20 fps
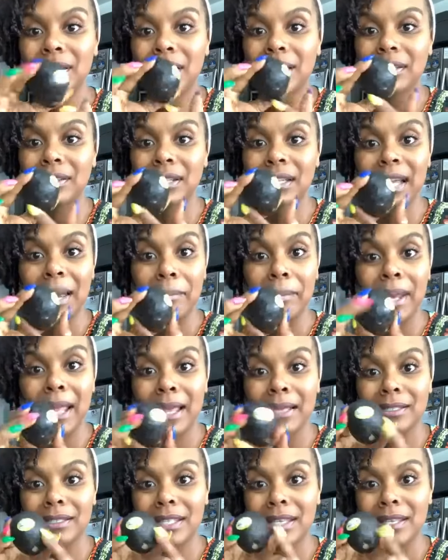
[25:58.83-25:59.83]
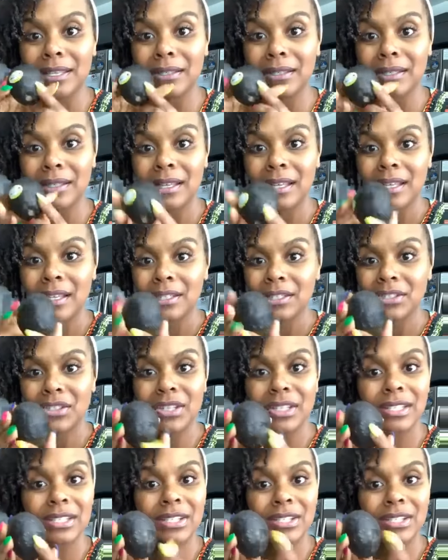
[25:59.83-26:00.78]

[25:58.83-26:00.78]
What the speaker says: Look how black she is. She didn't